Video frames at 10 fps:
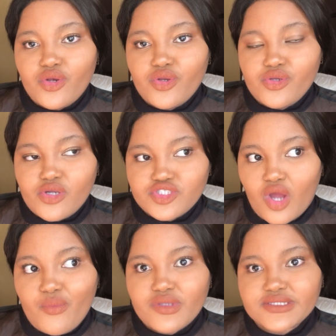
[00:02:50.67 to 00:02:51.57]
your
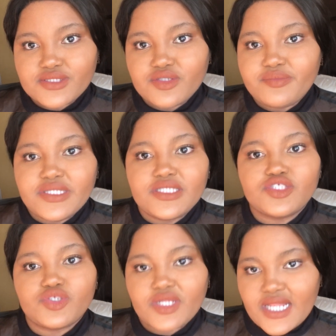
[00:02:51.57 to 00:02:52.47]
job will still be
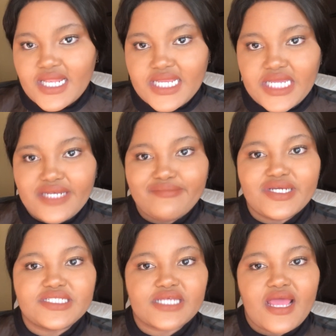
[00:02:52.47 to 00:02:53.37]
to clean,
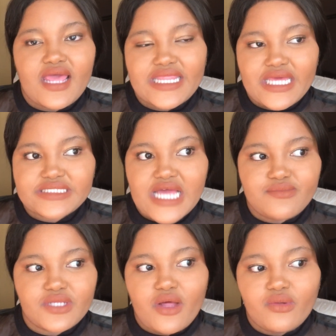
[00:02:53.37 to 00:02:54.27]
but there are
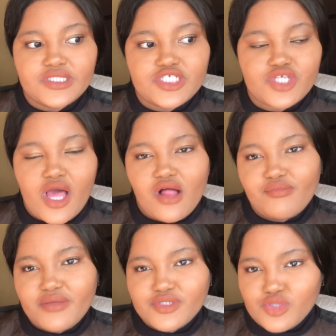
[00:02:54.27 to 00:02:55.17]
times that I will need your help,
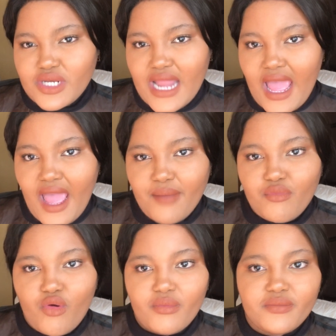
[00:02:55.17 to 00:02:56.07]
maybe to nap
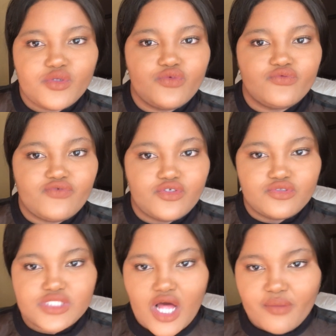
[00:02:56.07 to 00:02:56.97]
or maybe for you
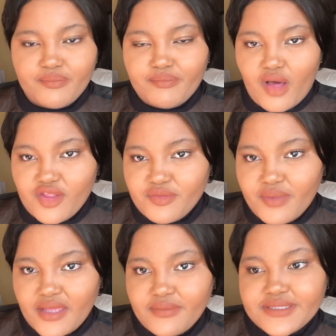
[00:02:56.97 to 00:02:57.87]
to help bath
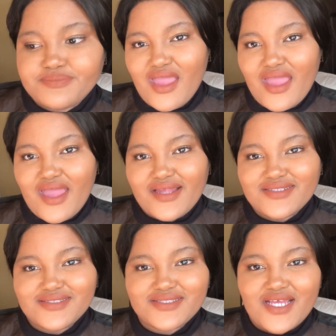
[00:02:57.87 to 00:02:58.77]
baby.
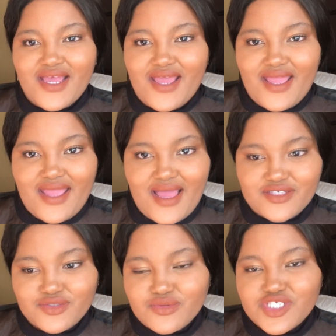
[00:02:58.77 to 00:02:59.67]
And yeah,
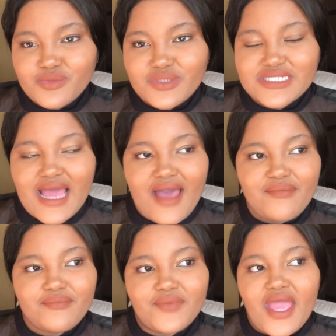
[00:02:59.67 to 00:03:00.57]
so she would come